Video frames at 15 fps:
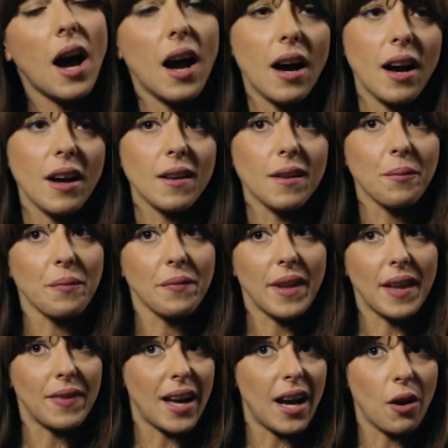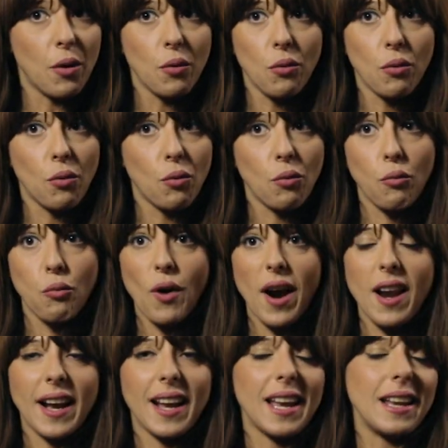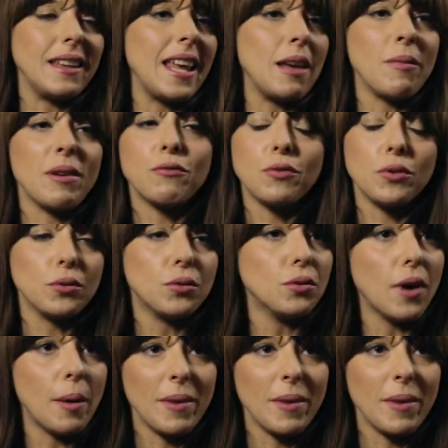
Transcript: And now, well, I can name a few,